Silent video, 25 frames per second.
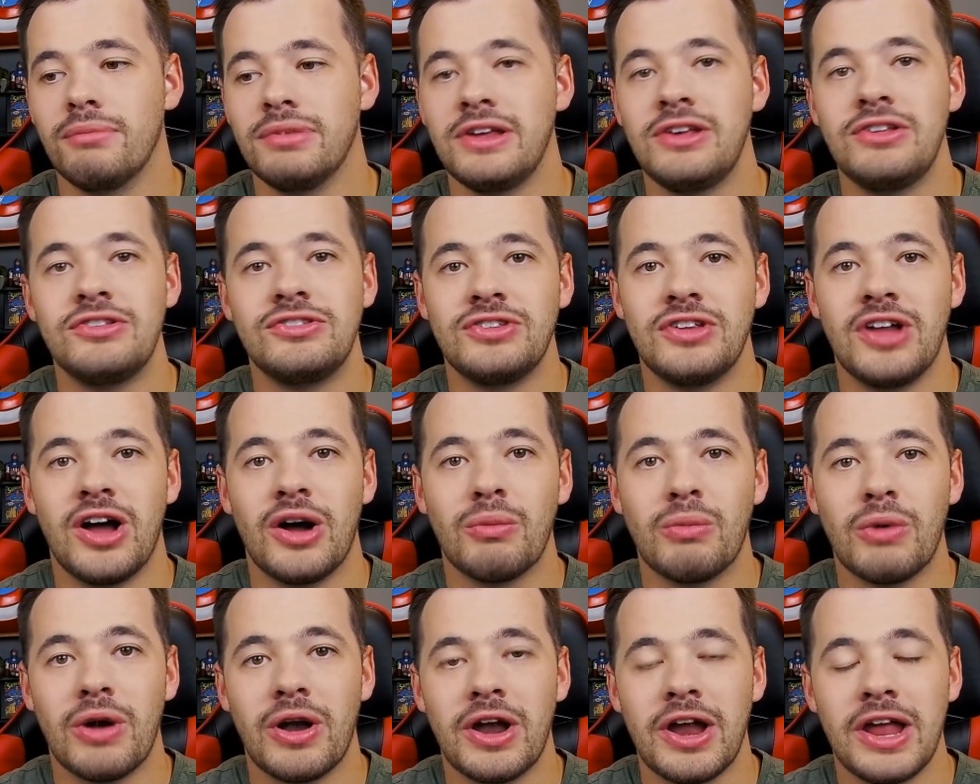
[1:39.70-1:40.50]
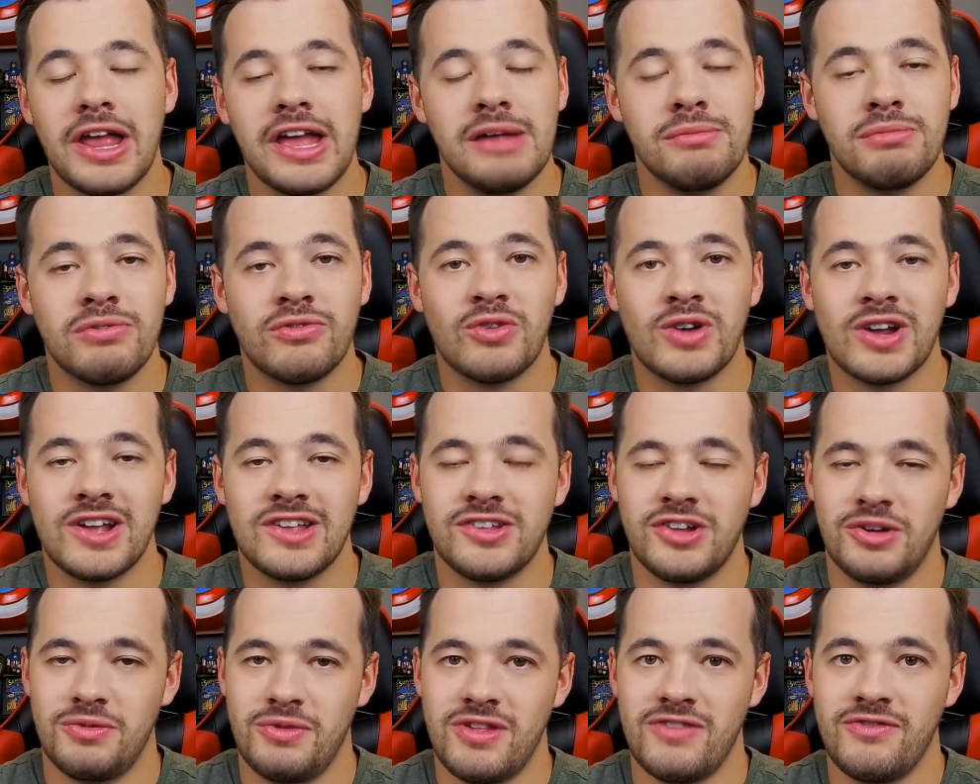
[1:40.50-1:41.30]
Please do not worry, and before I
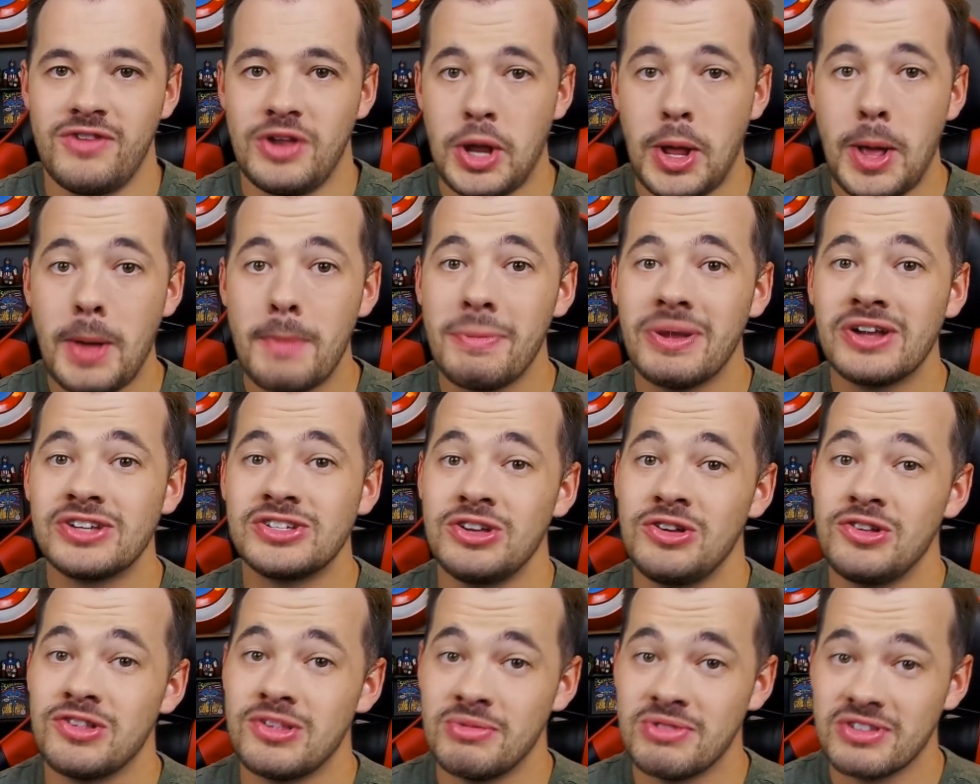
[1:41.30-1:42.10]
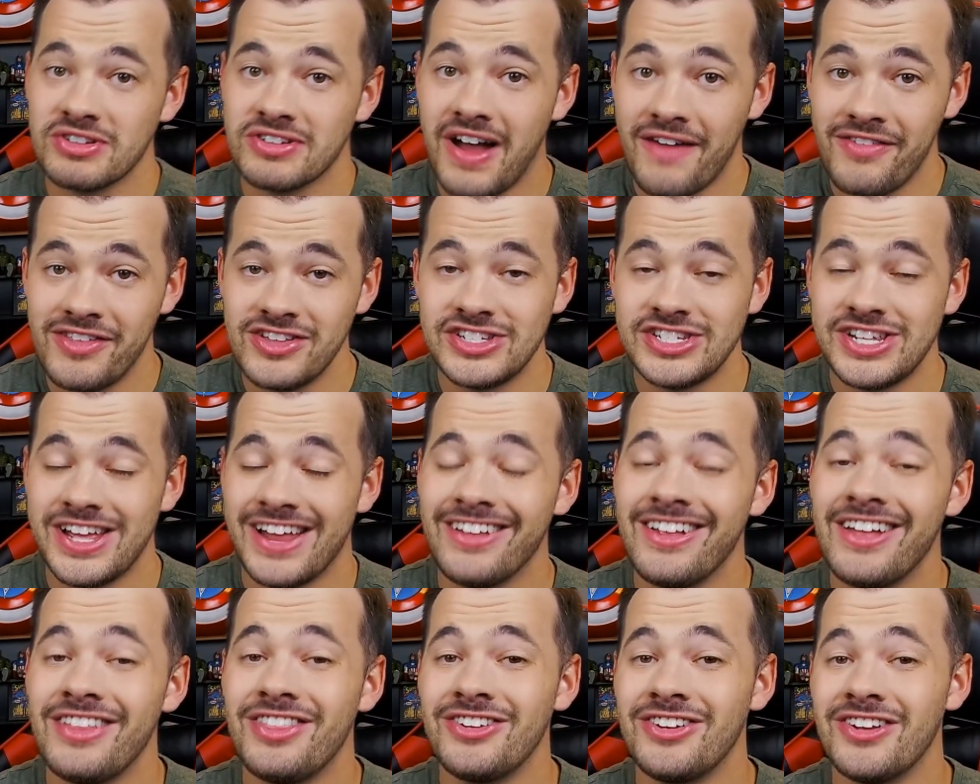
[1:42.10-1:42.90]
get started with this video, make sure you subscribe to the
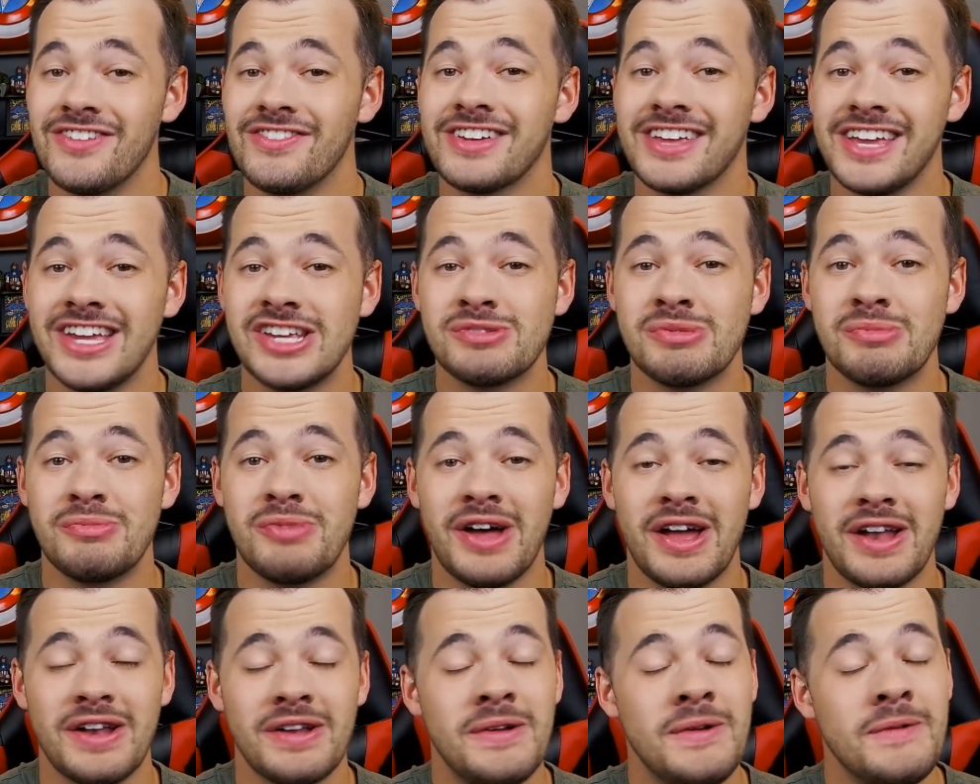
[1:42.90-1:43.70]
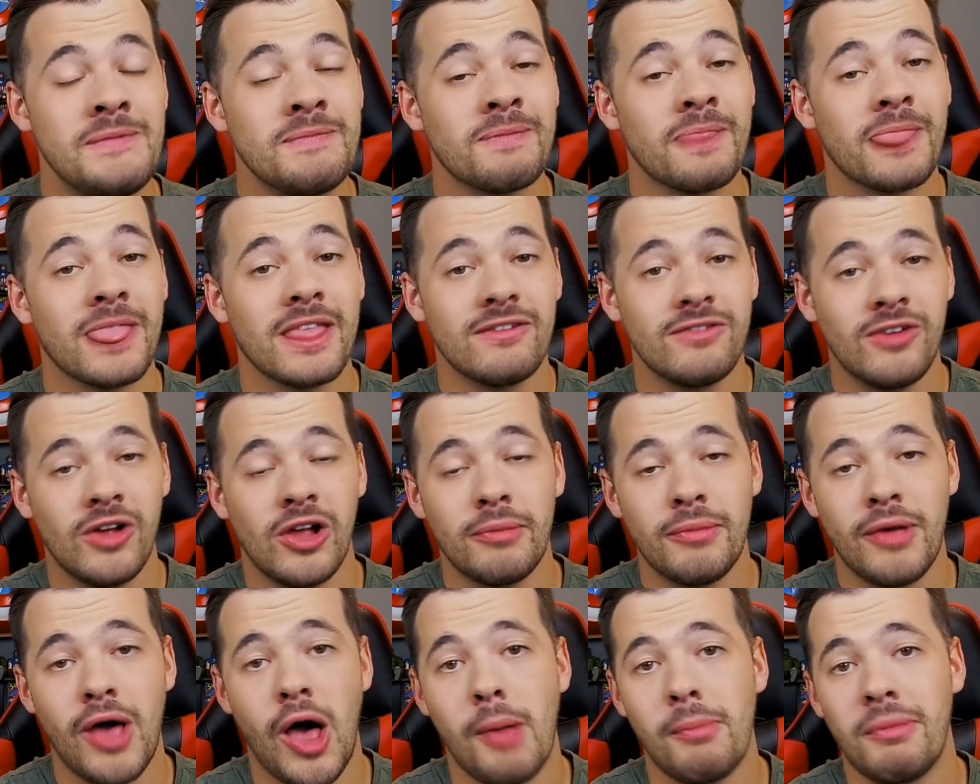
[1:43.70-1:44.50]
channel, hit the notification button,
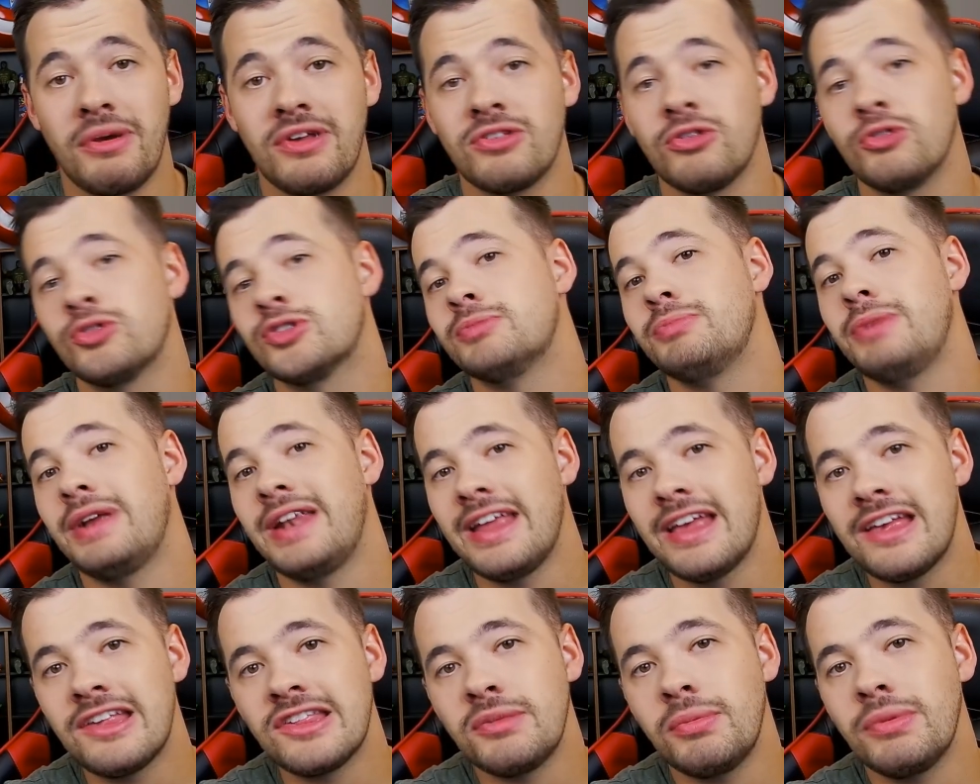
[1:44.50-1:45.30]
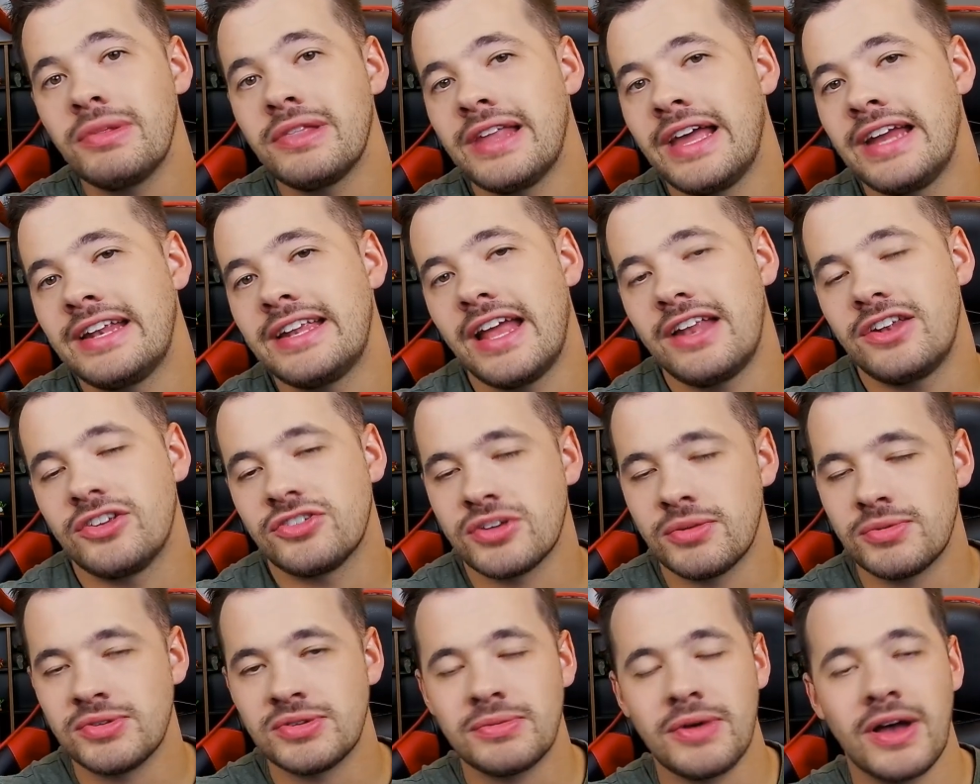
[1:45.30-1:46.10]
follow me on my social medias, linked in the
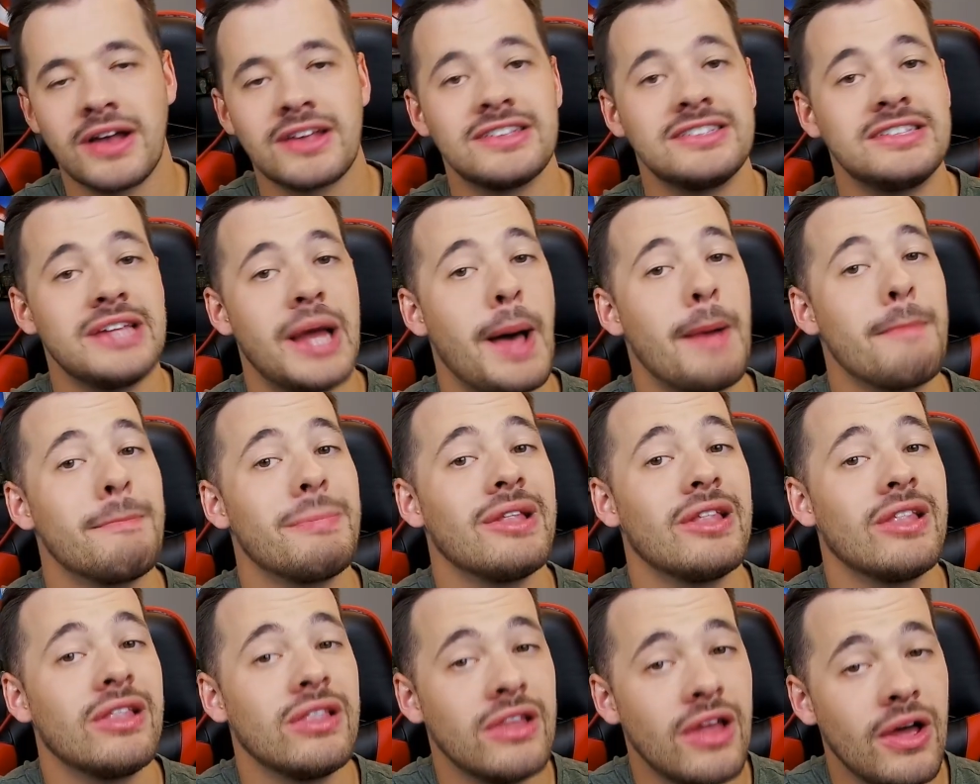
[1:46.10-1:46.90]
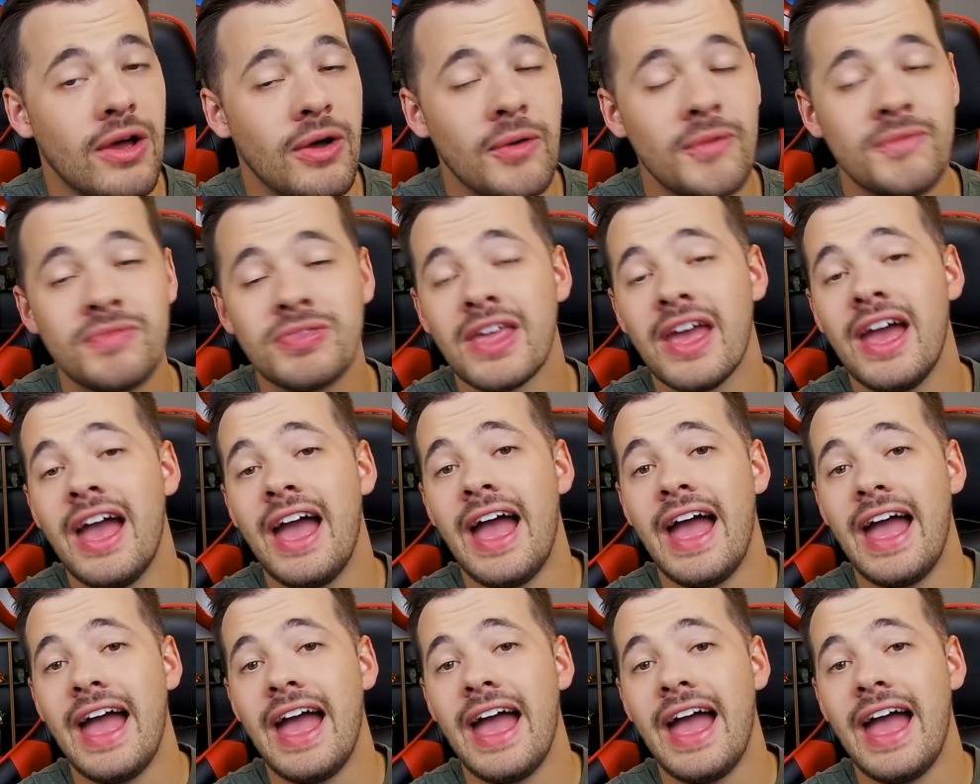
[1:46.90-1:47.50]
description box down below.